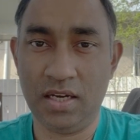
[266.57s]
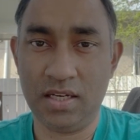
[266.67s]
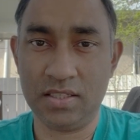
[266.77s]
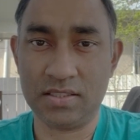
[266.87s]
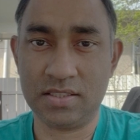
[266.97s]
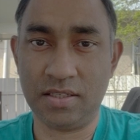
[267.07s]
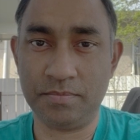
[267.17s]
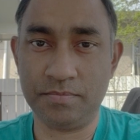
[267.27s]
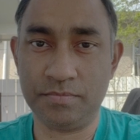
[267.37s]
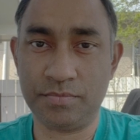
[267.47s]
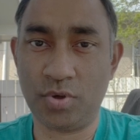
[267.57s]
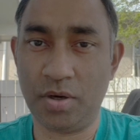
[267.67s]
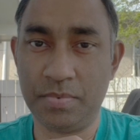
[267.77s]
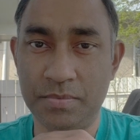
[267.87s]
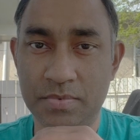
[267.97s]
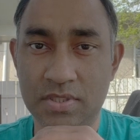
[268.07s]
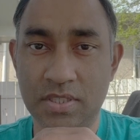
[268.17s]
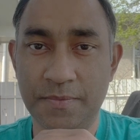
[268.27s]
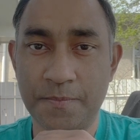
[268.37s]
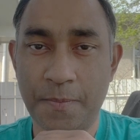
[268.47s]
some problems
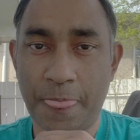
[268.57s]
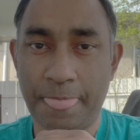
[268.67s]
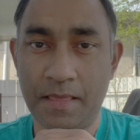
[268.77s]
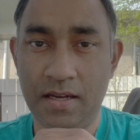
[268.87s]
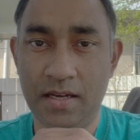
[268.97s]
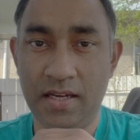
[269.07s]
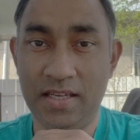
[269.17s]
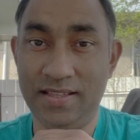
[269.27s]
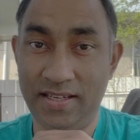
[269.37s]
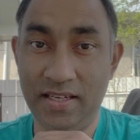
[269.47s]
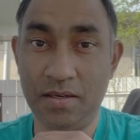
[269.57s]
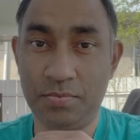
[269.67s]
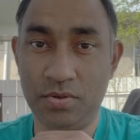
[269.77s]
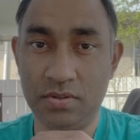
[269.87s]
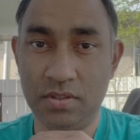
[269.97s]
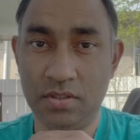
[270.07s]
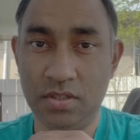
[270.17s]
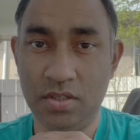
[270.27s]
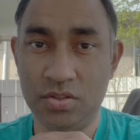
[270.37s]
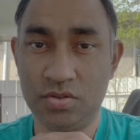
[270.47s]
in the airport.
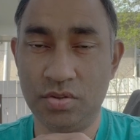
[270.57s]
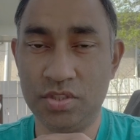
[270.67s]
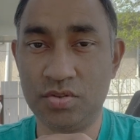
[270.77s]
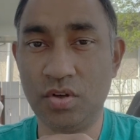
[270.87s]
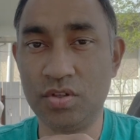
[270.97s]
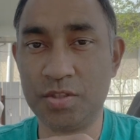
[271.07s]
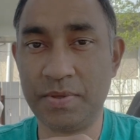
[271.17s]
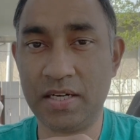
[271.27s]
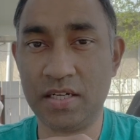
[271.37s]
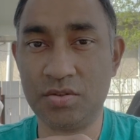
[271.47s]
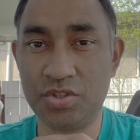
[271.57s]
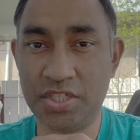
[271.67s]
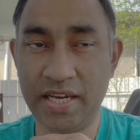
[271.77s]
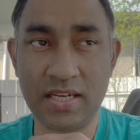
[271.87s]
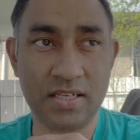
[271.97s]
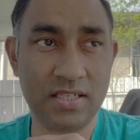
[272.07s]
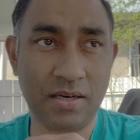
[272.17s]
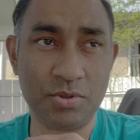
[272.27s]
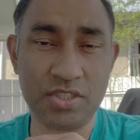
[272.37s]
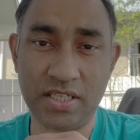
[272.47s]
So it's always better to
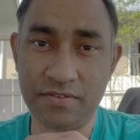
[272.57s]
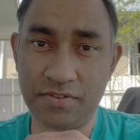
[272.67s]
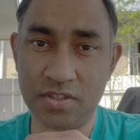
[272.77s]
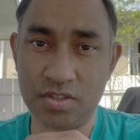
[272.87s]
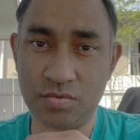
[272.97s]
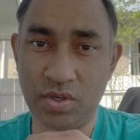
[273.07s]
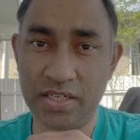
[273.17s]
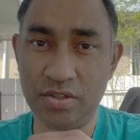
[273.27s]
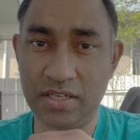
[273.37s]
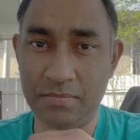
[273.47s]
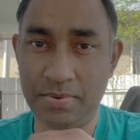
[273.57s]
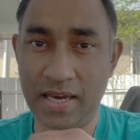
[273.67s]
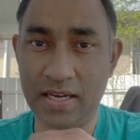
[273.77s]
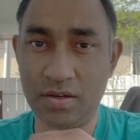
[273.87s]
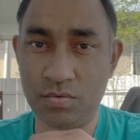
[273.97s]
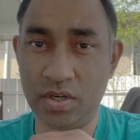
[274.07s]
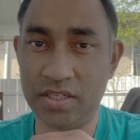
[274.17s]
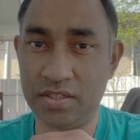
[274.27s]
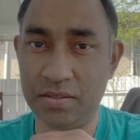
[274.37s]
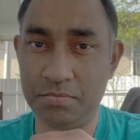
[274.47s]
double check first what you can pack and what
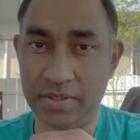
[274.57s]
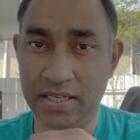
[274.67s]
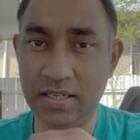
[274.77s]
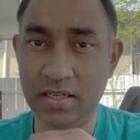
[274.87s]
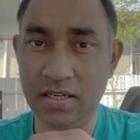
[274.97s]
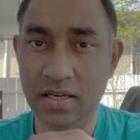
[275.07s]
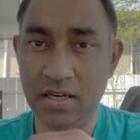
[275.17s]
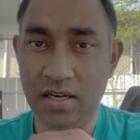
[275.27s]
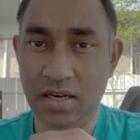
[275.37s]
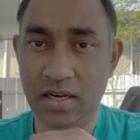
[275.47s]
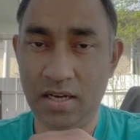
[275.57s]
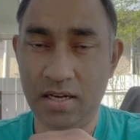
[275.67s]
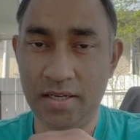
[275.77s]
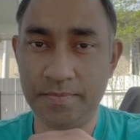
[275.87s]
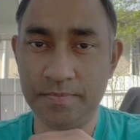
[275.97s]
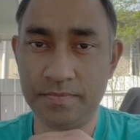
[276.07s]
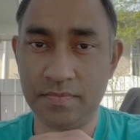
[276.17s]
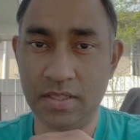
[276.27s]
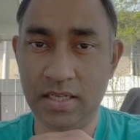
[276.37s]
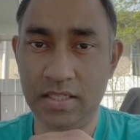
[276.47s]
you can bring
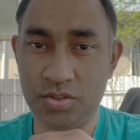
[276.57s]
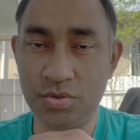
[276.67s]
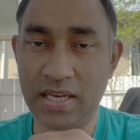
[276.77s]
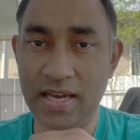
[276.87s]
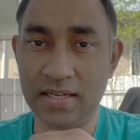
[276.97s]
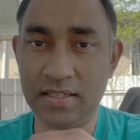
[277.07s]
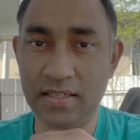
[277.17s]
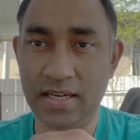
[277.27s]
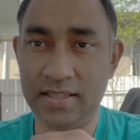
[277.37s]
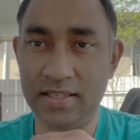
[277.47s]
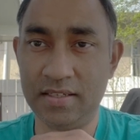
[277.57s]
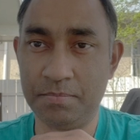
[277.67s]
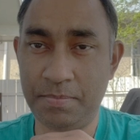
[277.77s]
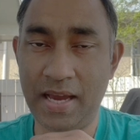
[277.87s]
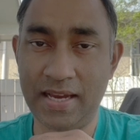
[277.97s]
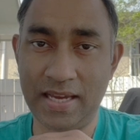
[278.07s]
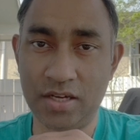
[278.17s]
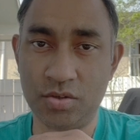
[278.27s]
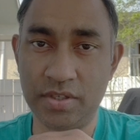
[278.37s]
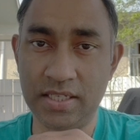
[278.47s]
to Canada, and then pack
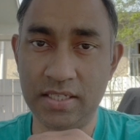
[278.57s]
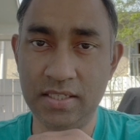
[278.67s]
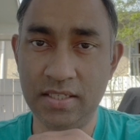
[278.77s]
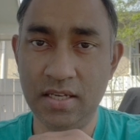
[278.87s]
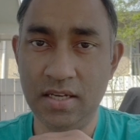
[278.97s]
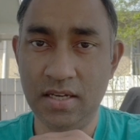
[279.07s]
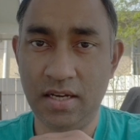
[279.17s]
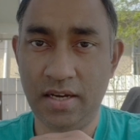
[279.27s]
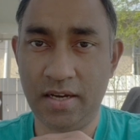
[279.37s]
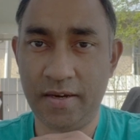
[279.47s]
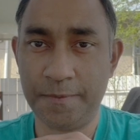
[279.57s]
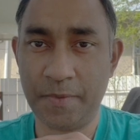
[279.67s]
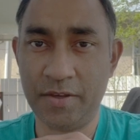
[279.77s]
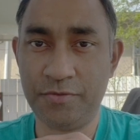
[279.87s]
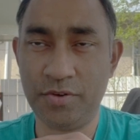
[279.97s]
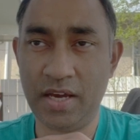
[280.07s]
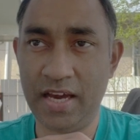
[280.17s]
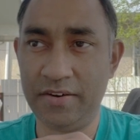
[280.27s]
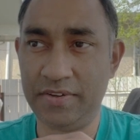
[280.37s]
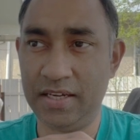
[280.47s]
accordingly. If you
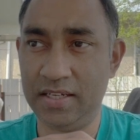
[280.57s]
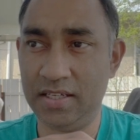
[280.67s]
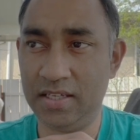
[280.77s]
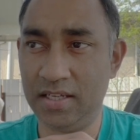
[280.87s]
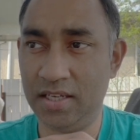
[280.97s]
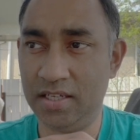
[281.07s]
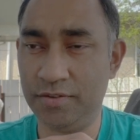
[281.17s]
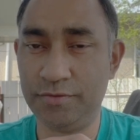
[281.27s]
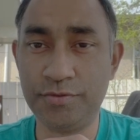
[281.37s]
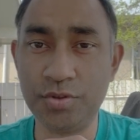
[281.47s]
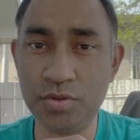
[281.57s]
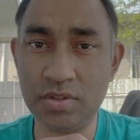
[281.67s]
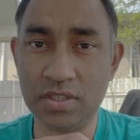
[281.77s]
have any food,